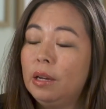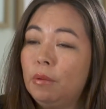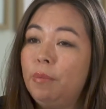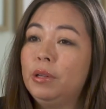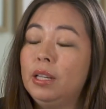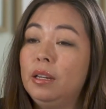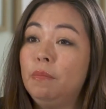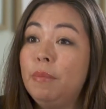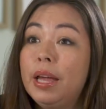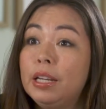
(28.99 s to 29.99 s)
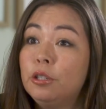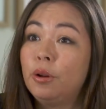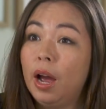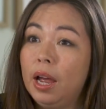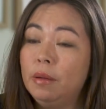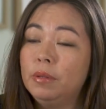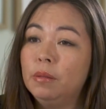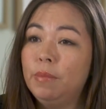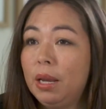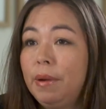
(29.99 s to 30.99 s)
that represented many
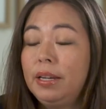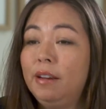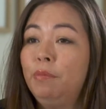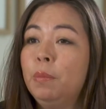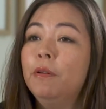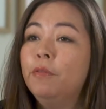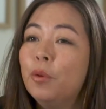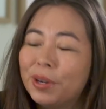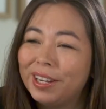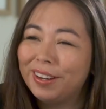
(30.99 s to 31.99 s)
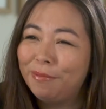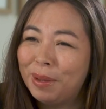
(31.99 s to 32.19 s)
tribes made by Native people for Native